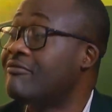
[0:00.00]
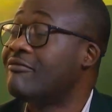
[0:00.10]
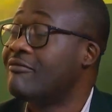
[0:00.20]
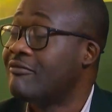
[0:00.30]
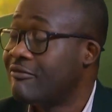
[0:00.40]

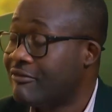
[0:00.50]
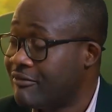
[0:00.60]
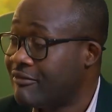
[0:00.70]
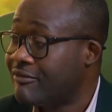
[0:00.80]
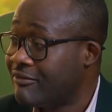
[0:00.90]
is just
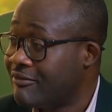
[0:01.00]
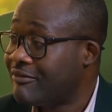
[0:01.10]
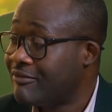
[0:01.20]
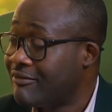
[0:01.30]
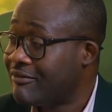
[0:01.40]
as
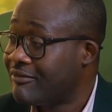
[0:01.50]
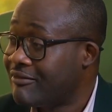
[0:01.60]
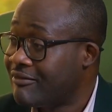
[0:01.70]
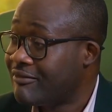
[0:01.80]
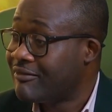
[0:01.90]
important as
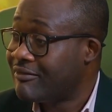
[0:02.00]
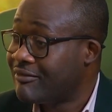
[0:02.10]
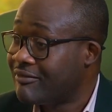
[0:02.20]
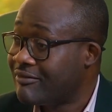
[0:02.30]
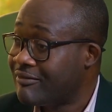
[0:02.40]
the
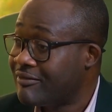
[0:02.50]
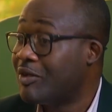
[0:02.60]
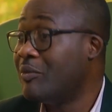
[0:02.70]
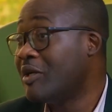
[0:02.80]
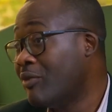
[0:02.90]
guy who
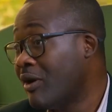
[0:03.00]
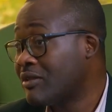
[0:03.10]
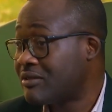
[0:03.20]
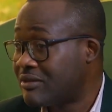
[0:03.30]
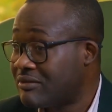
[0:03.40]
the goes
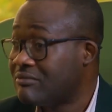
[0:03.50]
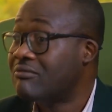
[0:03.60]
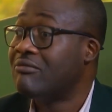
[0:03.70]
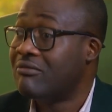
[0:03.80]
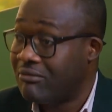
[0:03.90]
boss. to file